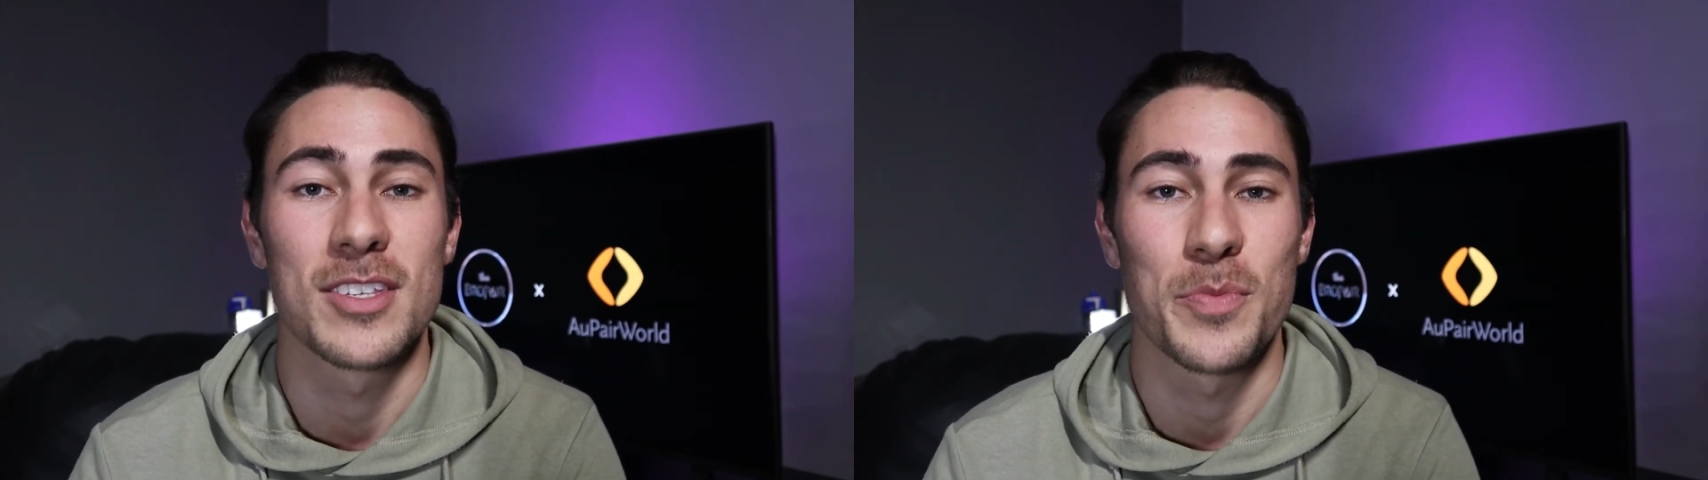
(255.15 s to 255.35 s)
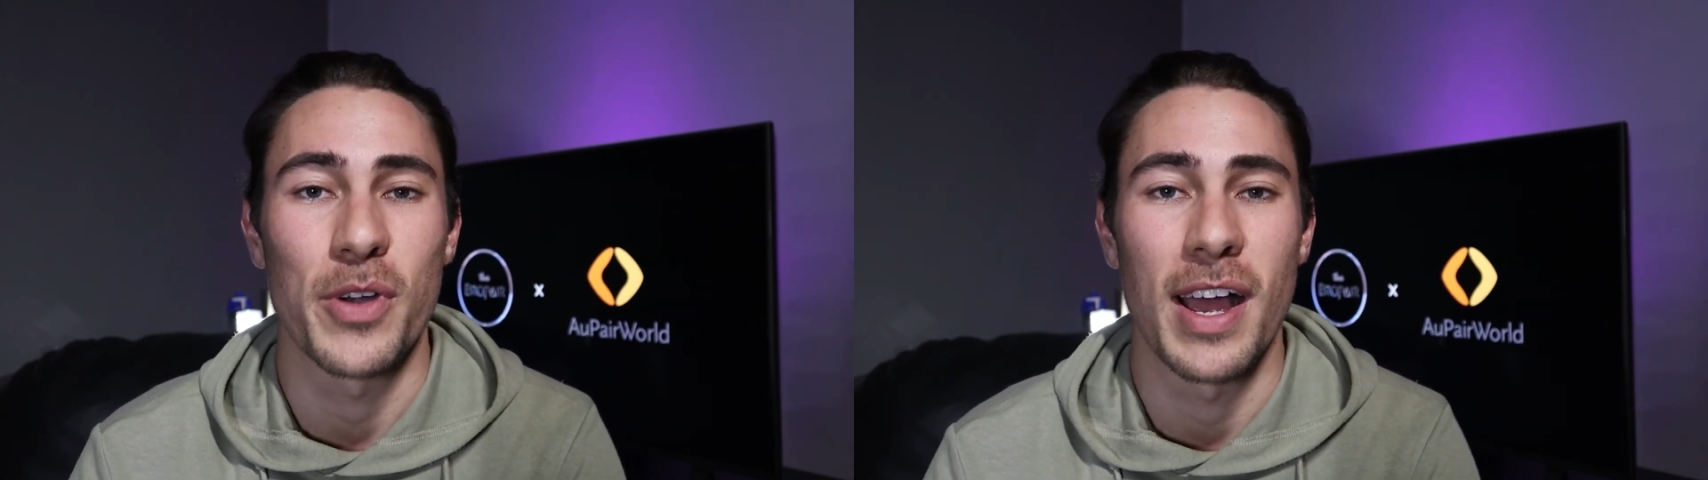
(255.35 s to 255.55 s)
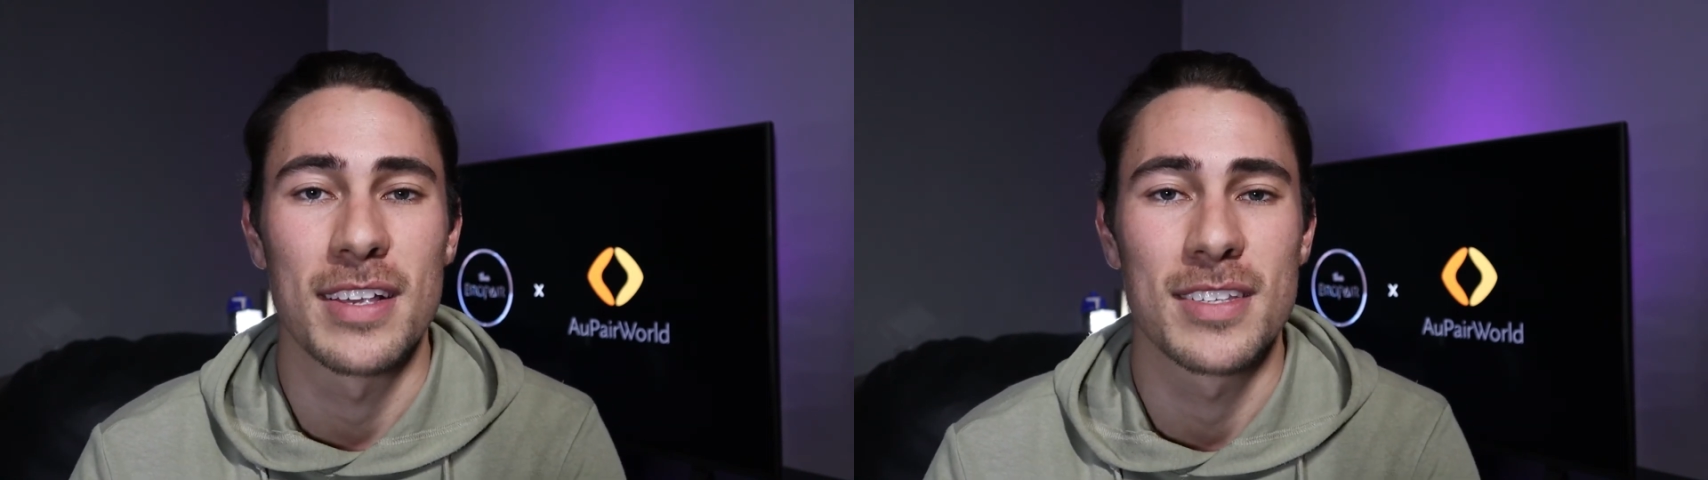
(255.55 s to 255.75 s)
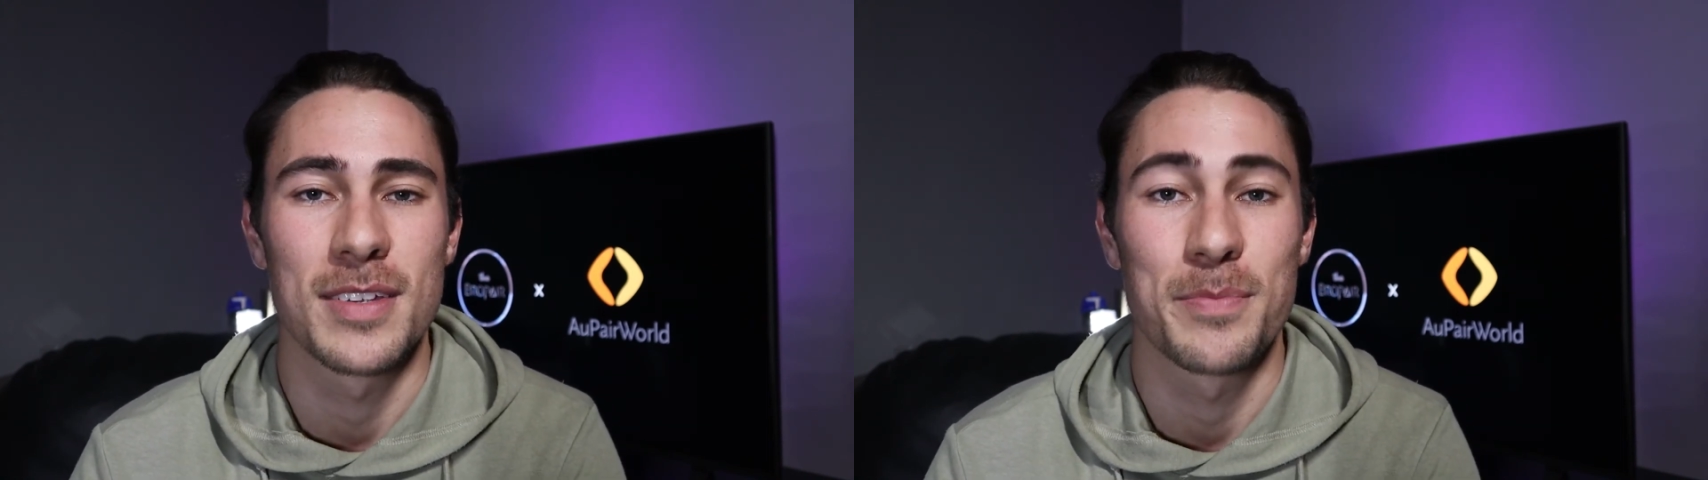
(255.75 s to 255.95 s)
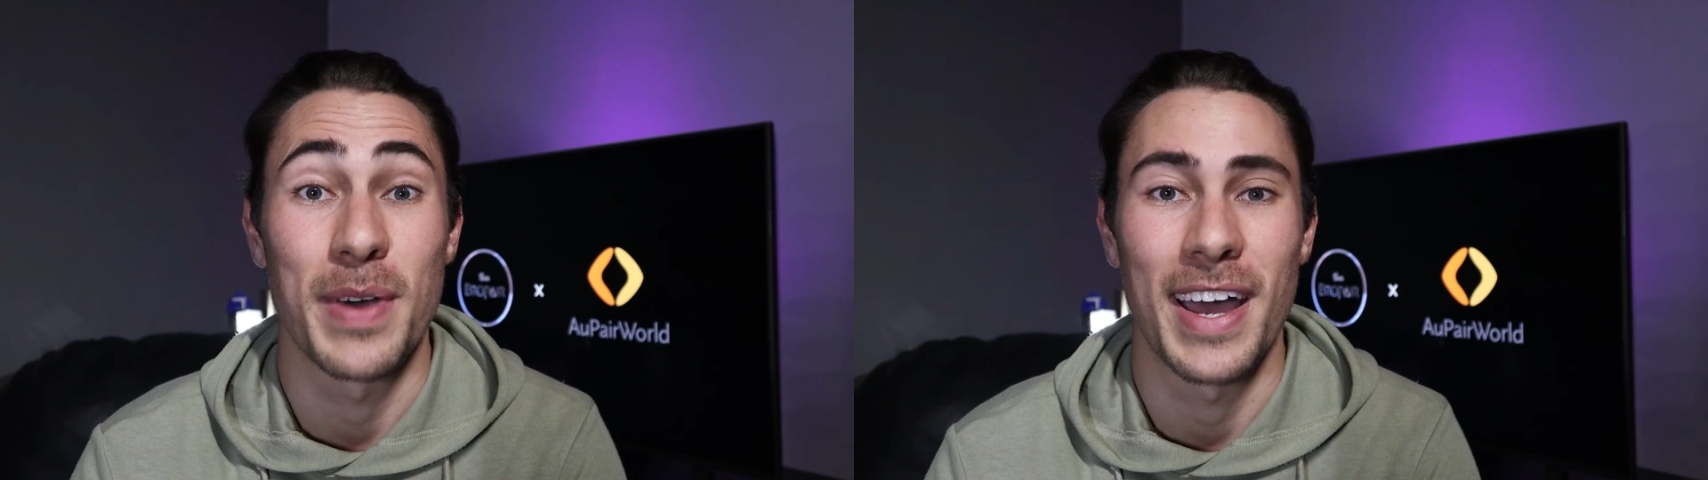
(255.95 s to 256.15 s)
surprised.
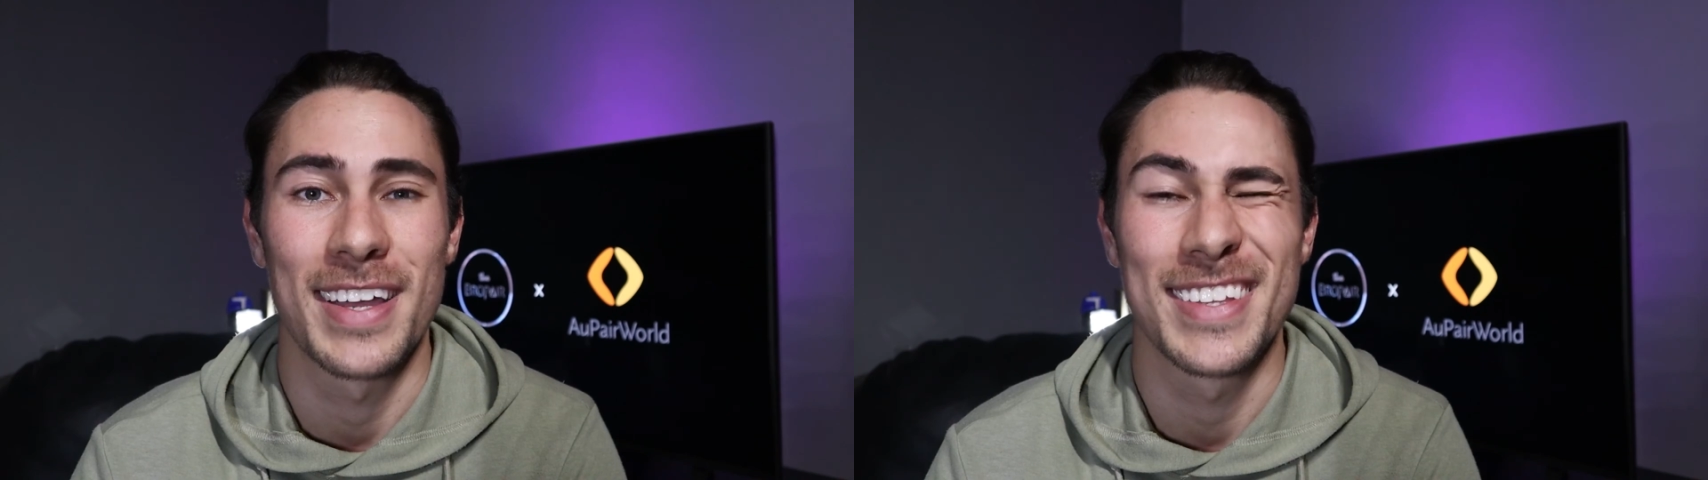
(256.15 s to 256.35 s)
Bye.